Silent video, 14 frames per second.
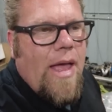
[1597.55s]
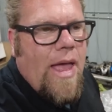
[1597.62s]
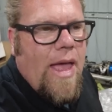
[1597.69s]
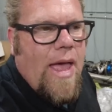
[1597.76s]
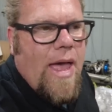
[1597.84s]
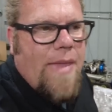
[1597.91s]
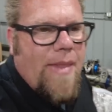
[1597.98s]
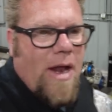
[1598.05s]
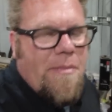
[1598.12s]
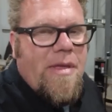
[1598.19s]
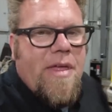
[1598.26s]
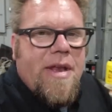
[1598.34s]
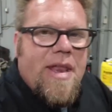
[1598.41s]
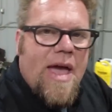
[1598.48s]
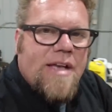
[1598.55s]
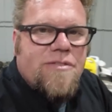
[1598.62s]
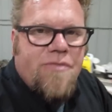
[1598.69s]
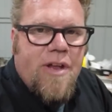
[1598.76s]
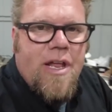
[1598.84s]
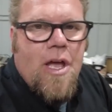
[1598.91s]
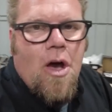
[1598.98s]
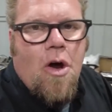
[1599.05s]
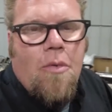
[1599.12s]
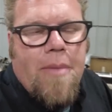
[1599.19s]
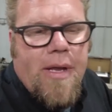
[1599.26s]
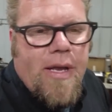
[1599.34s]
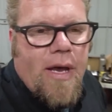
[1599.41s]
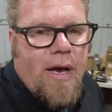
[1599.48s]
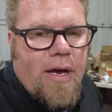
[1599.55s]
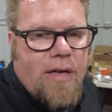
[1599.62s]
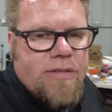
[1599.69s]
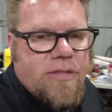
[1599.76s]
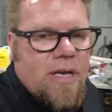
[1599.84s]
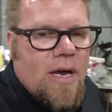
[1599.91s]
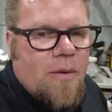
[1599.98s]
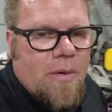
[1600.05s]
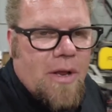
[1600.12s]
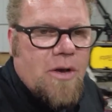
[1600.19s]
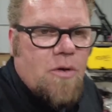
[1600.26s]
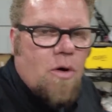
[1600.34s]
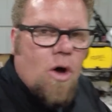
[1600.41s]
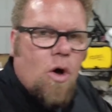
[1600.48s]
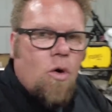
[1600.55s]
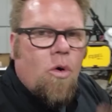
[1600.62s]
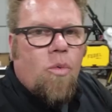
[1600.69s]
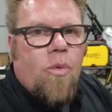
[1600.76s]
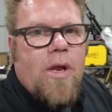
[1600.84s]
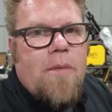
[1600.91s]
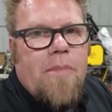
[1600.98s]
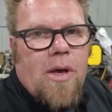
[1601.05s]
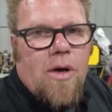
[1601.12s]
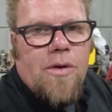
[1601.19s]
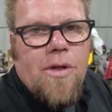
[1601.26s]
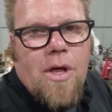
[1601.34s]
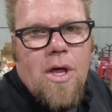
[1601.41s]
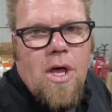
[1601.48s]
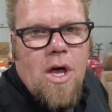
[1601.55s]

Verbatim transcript: and that'll be the next video, because uh, we're going to do a whole rebuild